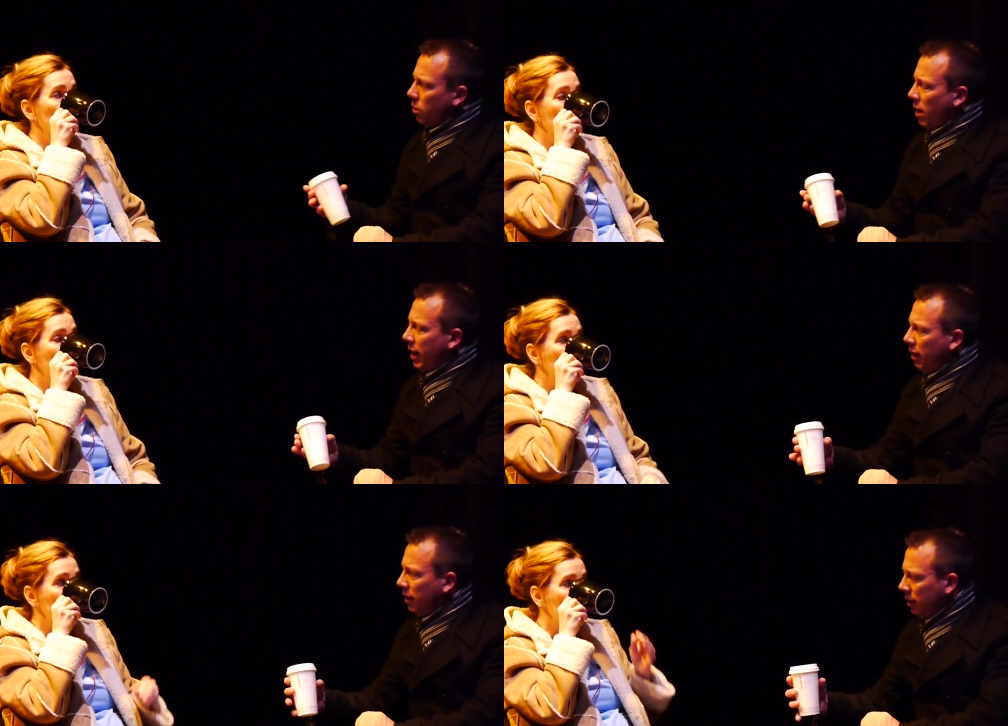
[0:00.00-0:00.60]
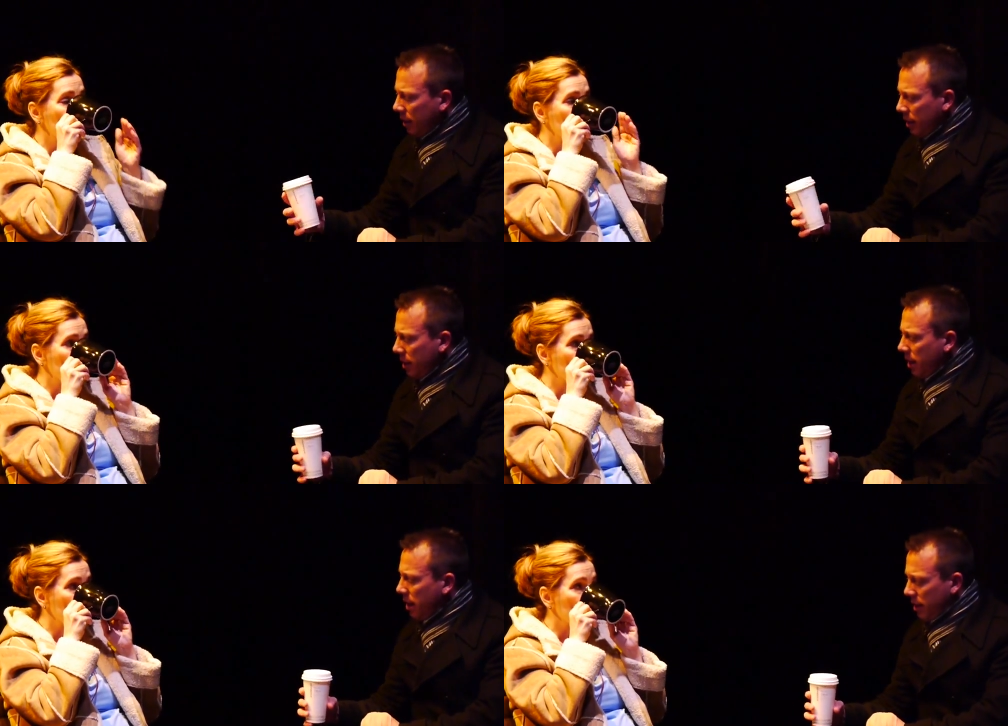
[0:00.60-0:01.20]
Speaker 1: for a while,
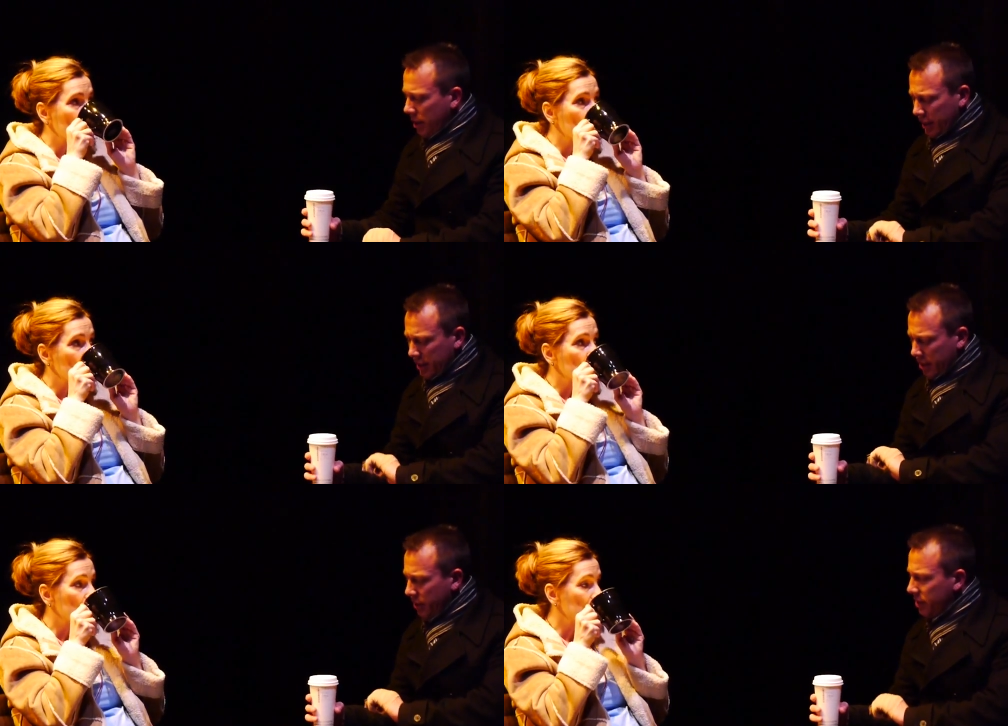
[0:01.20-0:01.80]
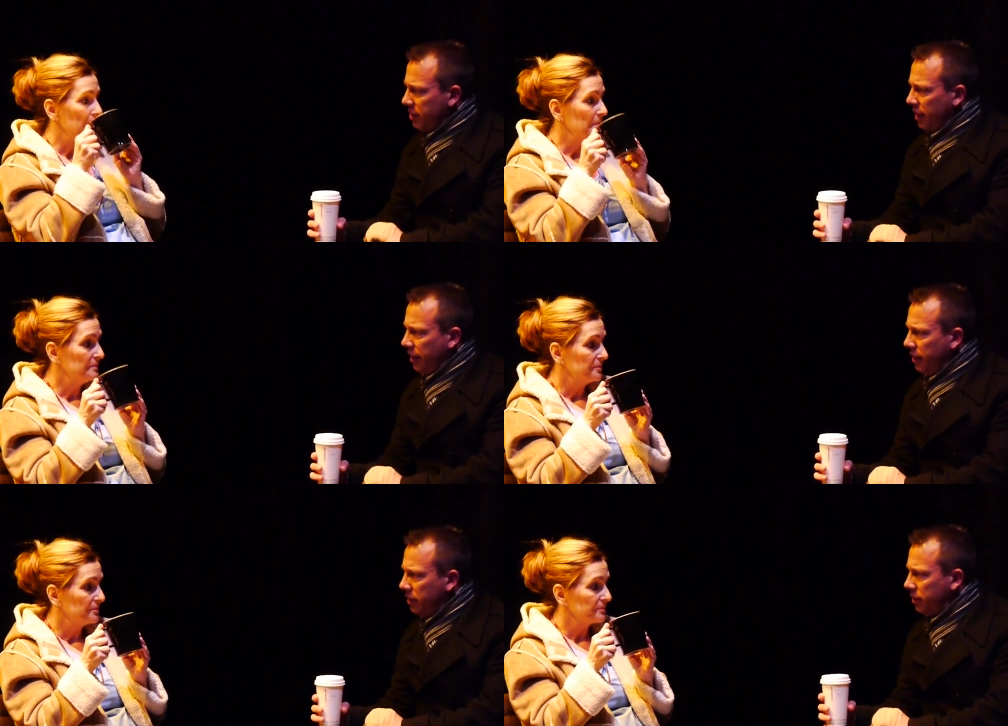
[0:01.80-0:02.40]
uh, uh, at least till this thing
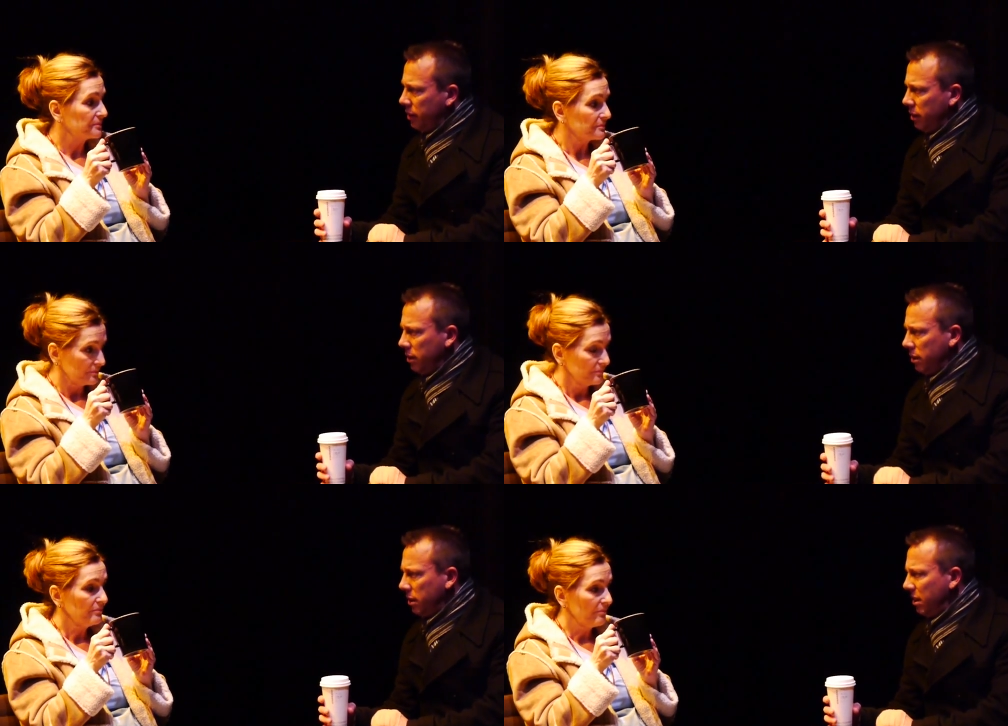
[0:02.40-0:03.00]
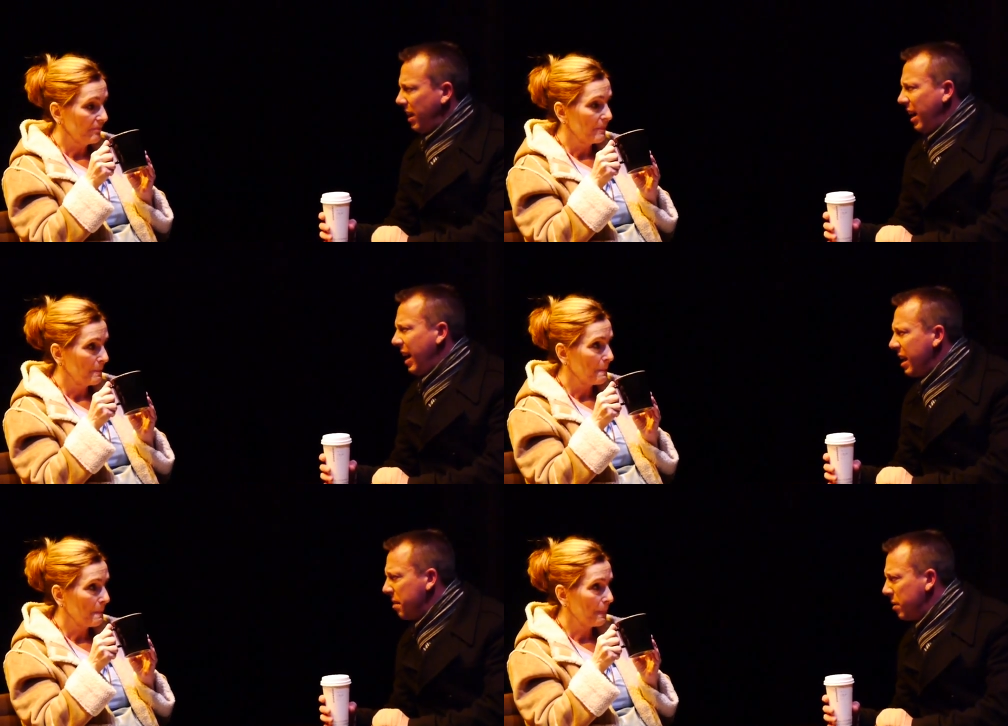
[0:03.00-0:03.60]
heals. I
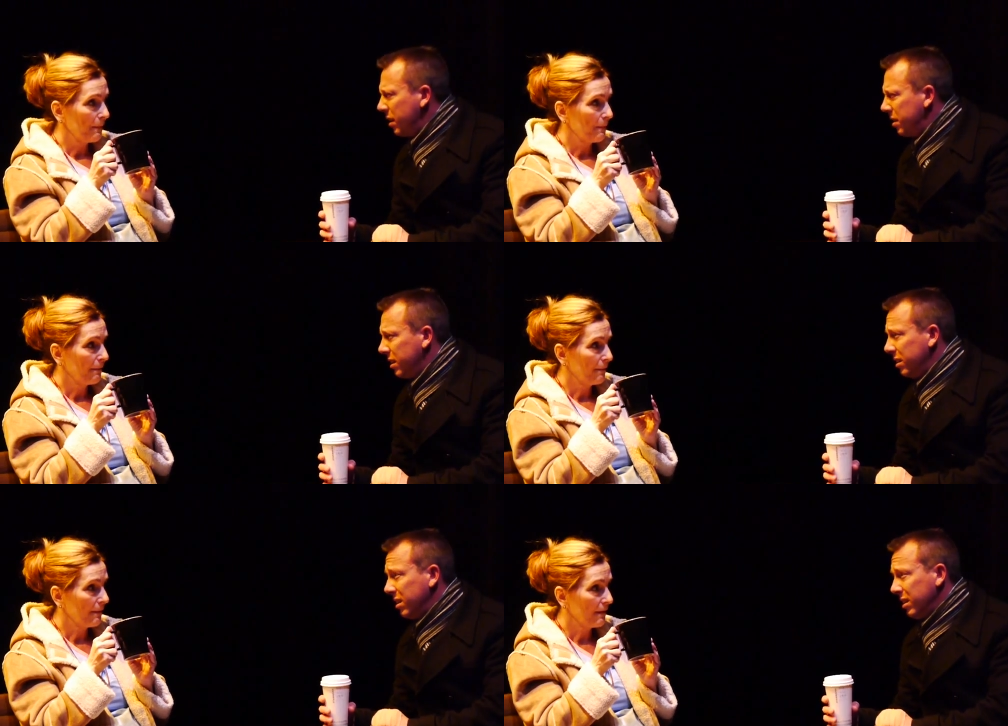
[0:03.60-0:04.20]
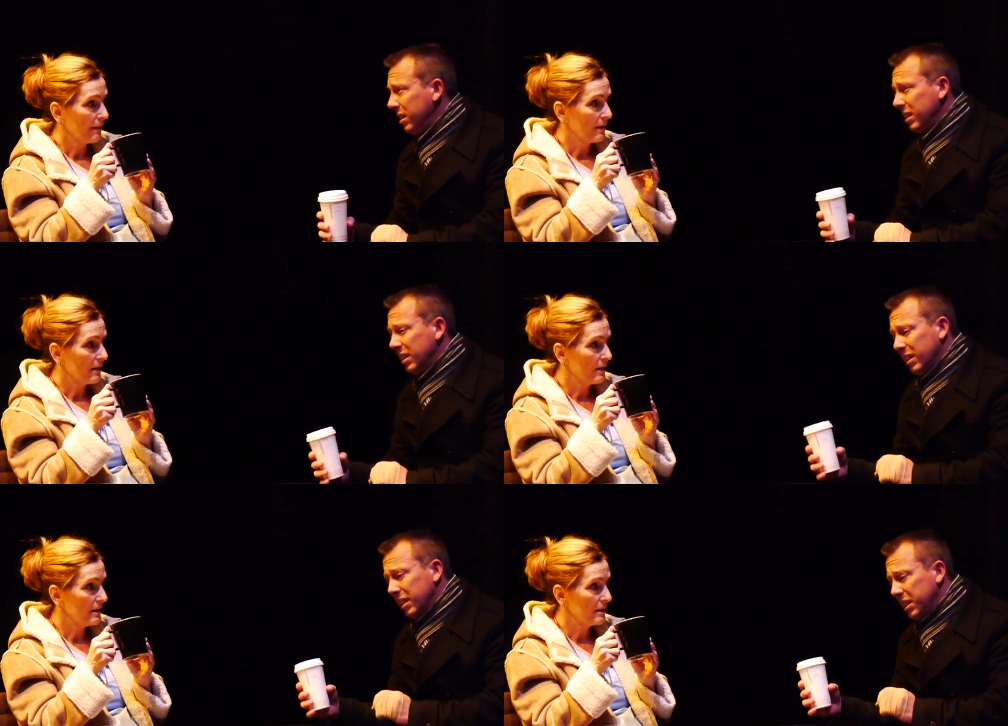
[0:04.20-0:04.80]
hate it, but uh,
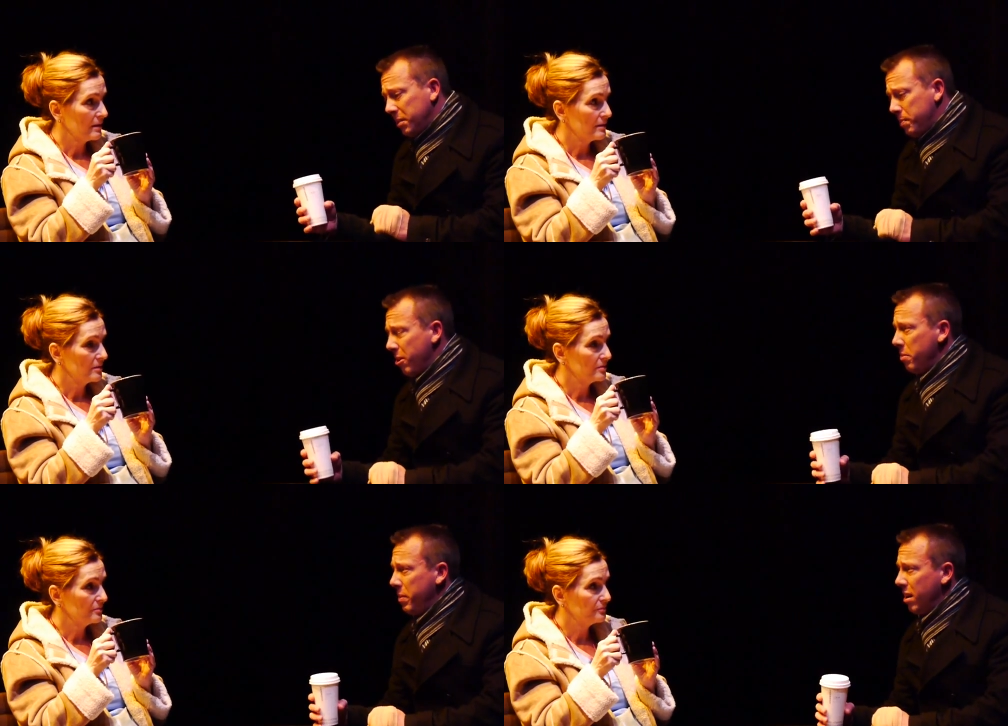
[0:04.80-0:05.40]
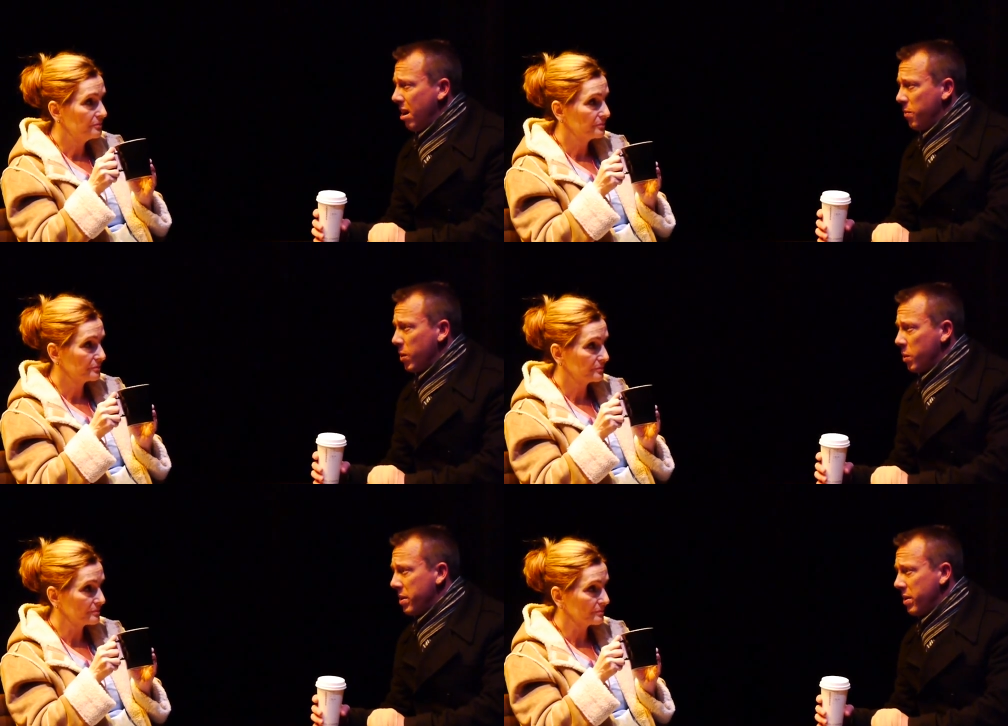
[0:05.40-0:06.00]
it's better than being off
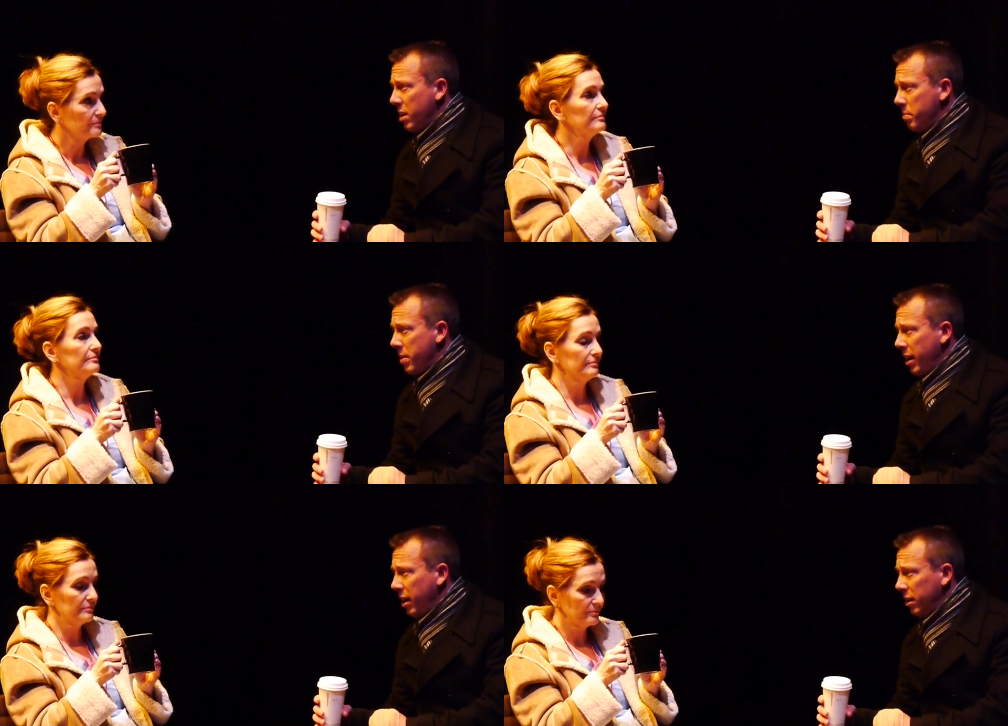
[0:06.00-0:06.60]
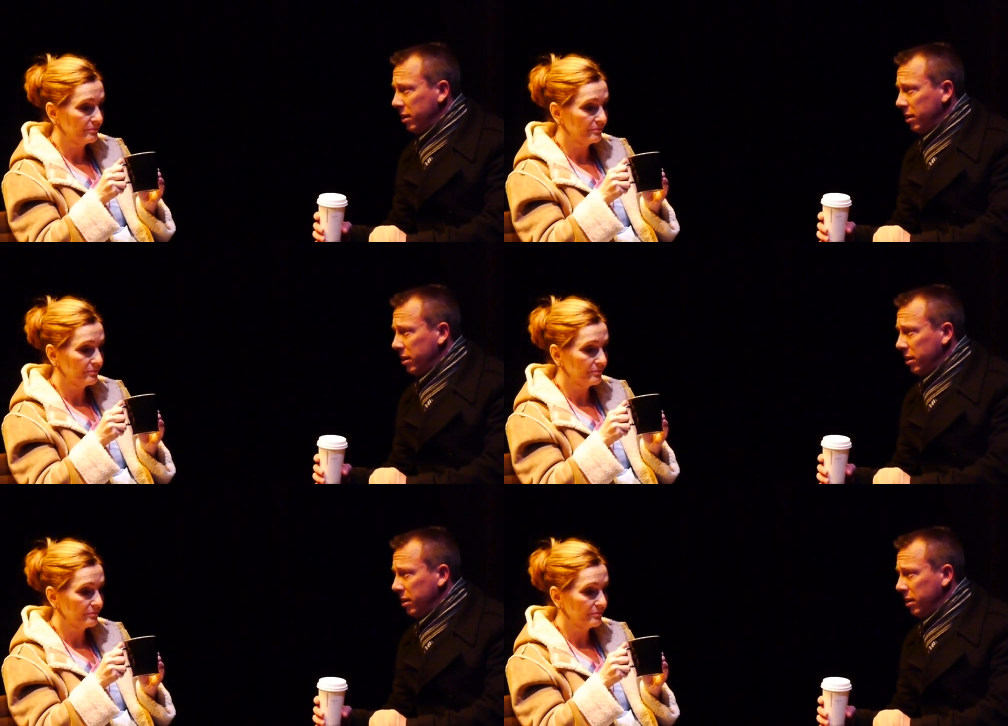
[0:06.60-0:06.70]
work without any pay.